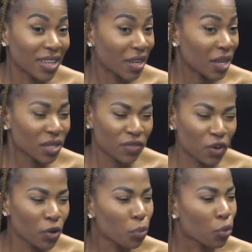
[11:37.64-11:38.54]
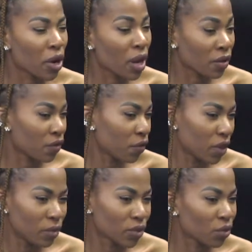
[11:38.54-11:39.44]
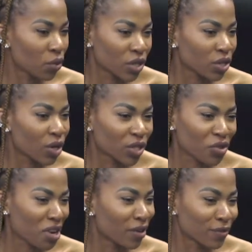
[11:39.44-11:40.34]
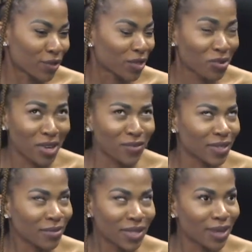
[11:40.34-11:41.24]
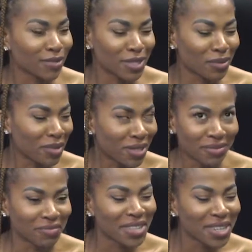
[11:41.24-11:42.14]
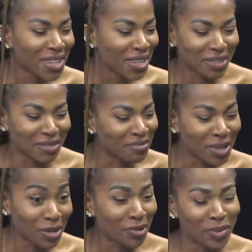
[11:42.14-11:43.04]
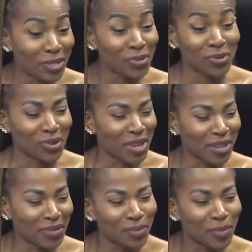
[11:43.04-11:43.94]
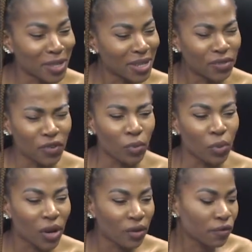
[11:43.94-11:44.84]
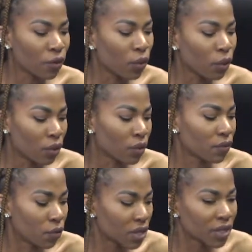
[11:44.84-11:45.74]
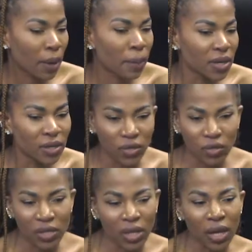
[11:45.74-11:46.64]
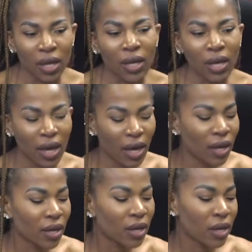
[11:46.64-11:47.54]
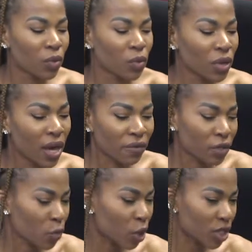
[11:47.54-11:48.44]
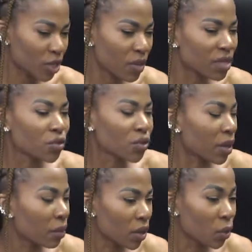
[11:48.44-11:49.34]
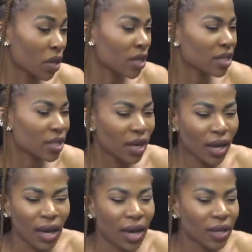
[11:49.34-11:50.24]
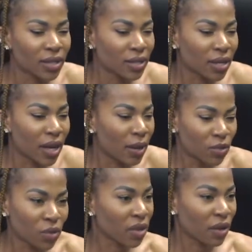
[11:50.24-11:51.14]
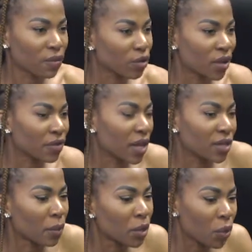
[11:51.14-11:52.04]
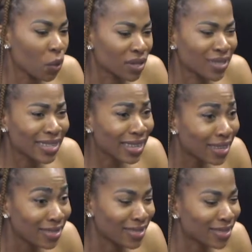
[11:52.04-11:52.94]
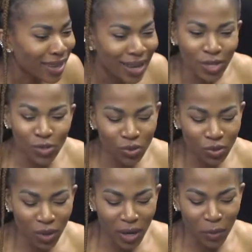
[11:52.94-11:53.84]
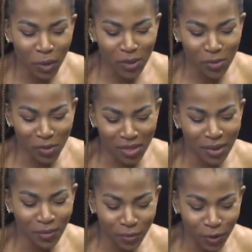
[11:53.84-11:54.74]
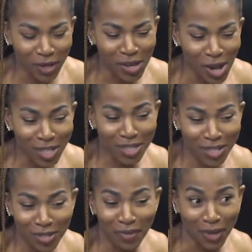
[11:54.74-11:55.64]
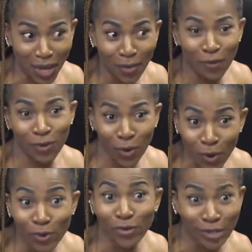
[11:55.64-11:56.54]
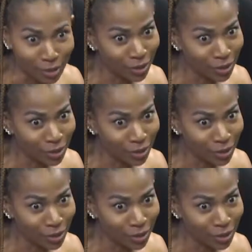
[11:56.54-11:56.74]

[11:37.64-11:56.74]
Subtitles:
Yeah, it's very brave for them to always ask creatives, because creatives sometimes can be, you know, a little bit too creative. But it's very brave for these companies to say, hey, we have this project, please do something with us. And I'm so thankful to have done something with Steers to collaborate with them for the last season of Game of Thrones.